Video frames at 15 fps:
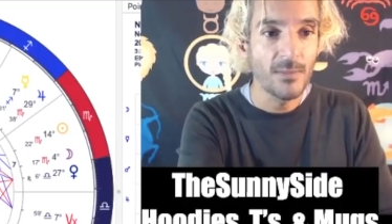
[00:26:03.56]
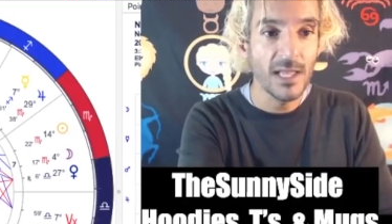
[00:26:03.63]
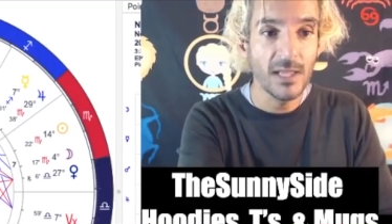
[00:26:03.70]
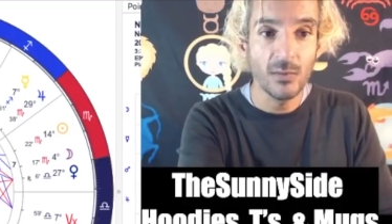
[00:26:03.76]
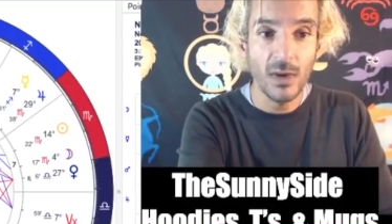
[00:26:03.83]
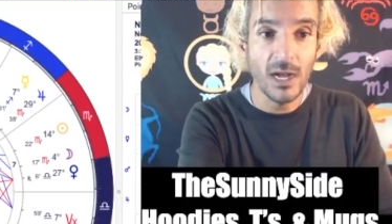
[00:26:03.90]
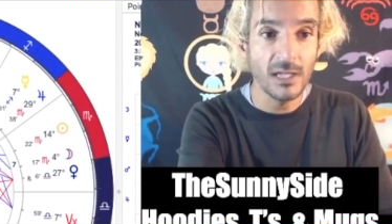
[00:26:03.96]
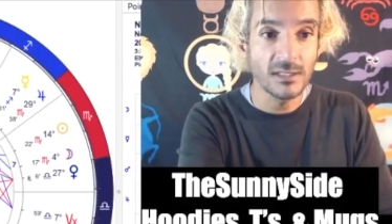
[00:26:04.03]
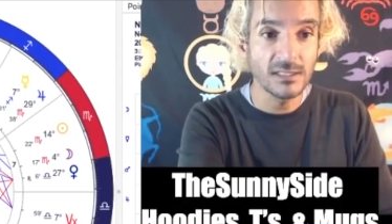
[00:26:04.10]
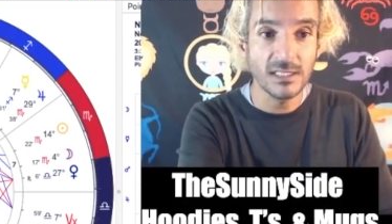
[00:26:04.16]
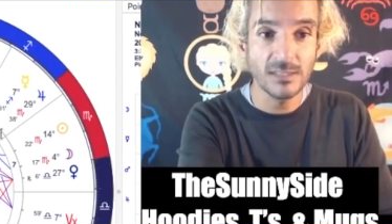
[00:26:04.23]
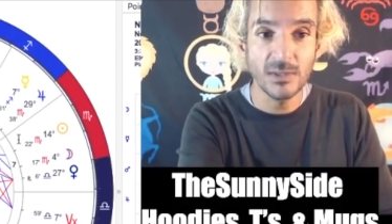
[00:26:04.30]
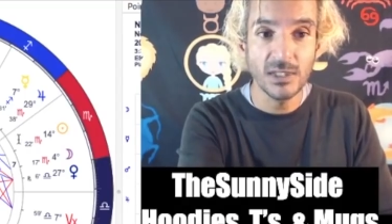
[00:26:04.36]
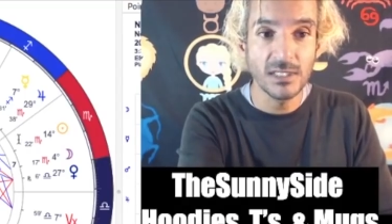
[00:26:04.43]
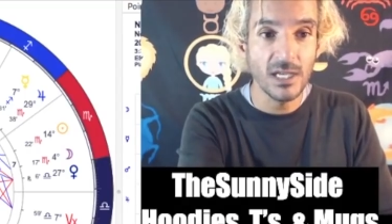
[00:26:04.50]
may well
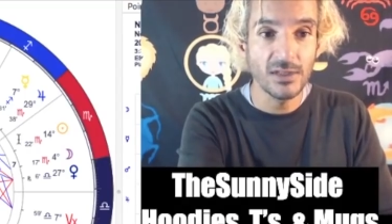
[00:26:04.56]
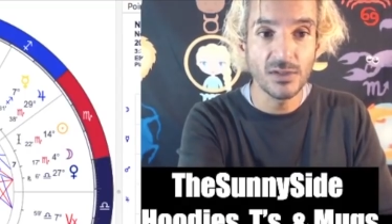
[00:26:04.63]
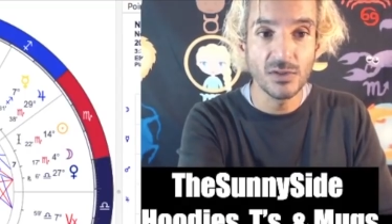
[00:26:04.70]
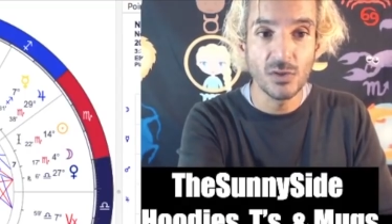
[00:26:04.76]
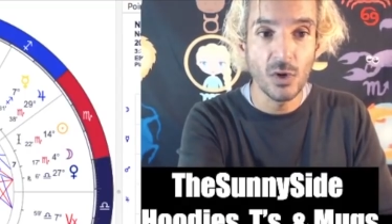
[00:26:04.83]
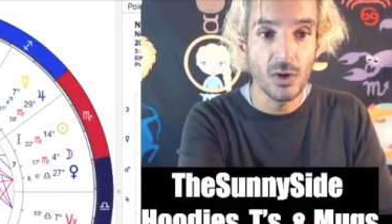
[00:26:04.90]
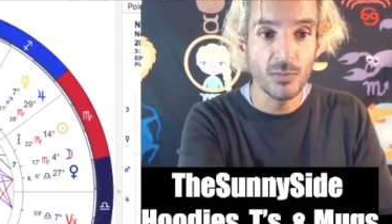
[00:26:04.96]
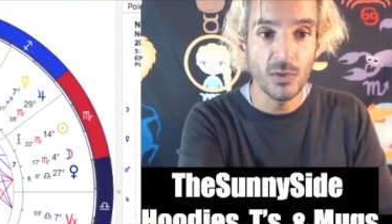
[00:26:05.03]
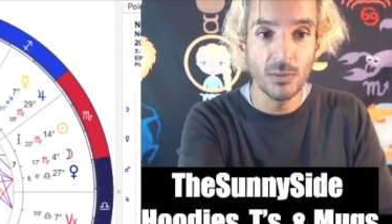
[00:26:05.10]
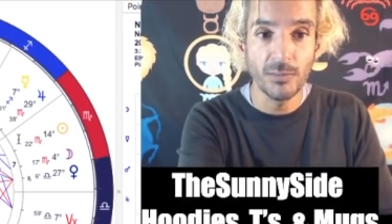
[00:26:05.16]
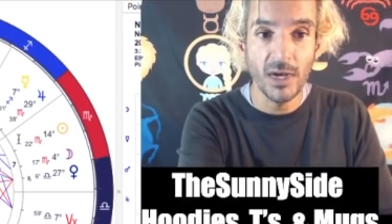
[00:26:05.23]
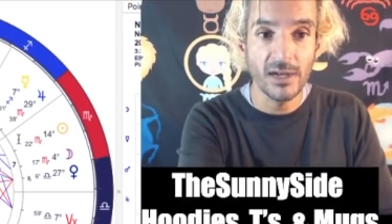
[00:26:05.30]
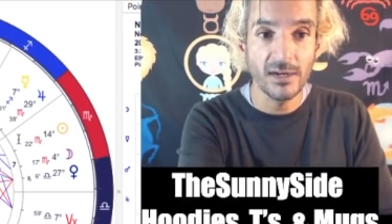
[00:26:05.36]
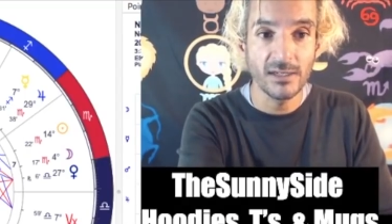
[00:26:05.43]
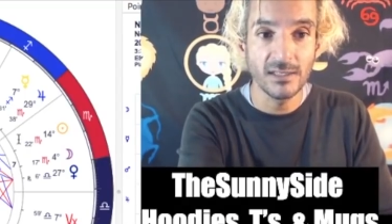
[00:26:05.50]
just be another normal
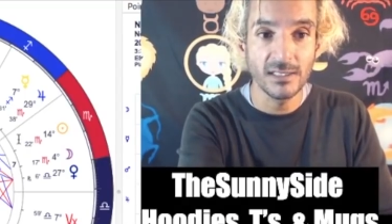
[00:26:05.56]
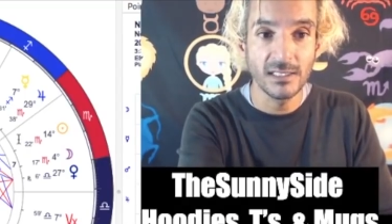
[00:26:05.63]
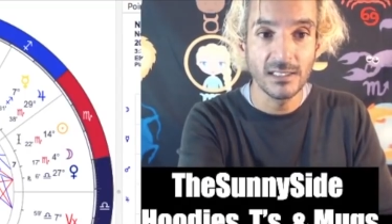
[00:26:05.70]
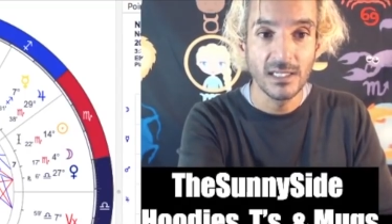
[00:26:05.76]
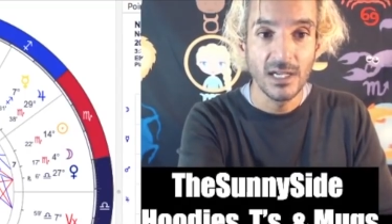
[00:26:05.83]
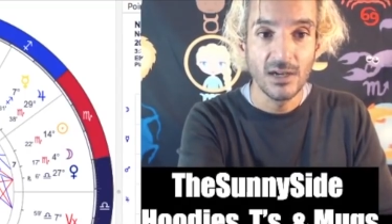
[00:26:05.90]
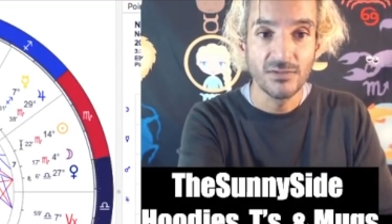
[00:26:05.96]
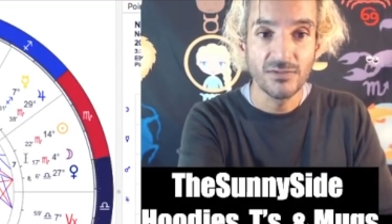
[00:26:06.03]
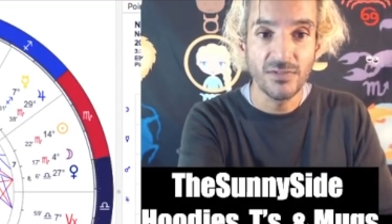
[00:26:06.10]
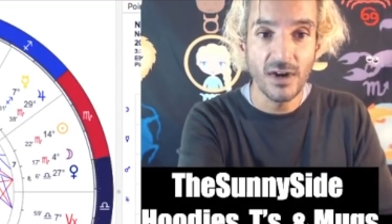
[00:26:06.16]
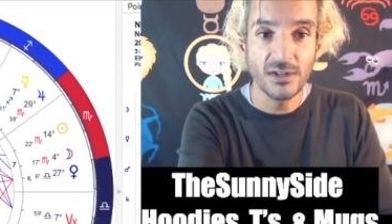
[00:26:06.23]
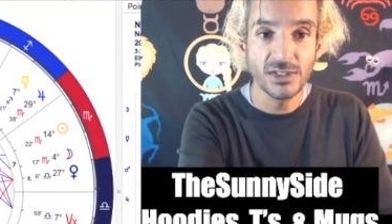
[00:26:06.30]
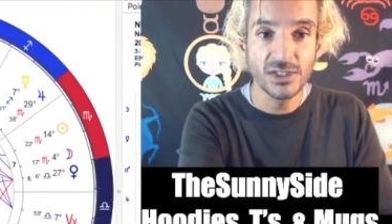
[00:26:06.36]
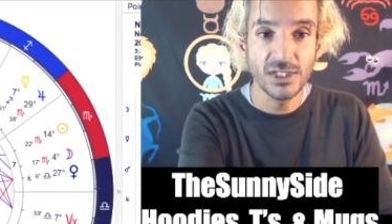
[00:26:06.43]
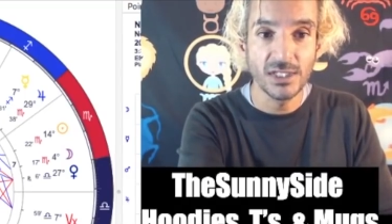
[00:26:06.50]
bodily
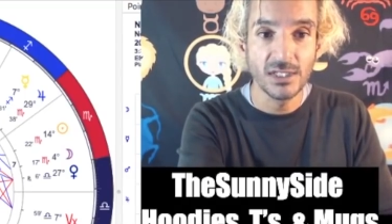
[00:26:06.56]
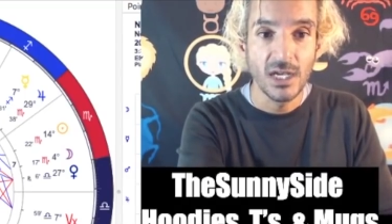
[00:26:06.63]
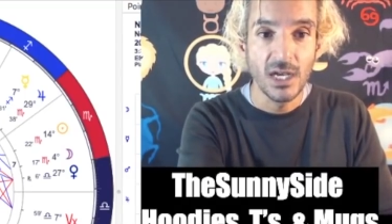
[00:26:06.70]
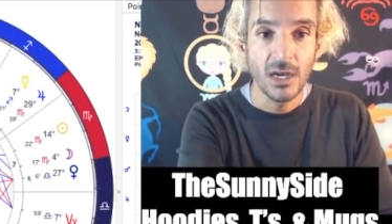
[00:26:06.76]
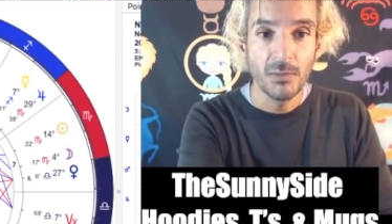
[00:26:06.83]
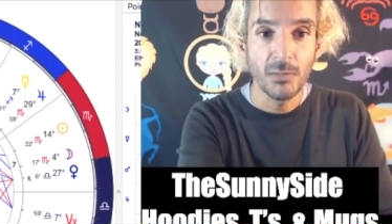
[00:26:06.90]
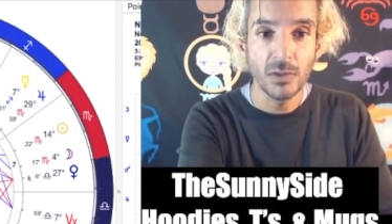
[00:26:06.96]
function,